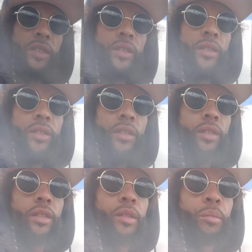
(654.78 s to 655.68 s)

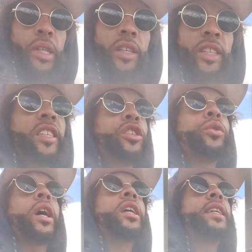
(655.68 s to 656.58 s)
class, because they
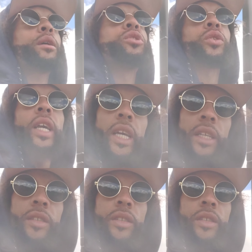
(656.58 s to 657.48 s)
teach you how to connect with your
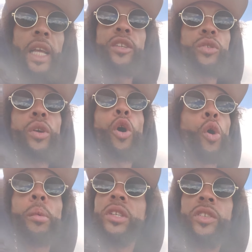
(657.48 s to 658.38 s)
kids. They teach
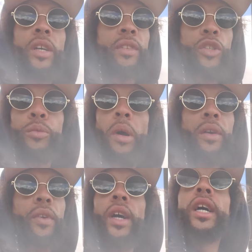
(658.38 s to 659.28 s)
you a whole bunch of stuff that
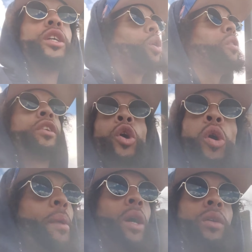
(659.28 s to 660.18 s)
you probably you don't
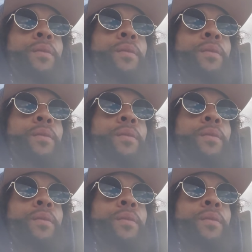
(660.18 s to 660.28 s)
even know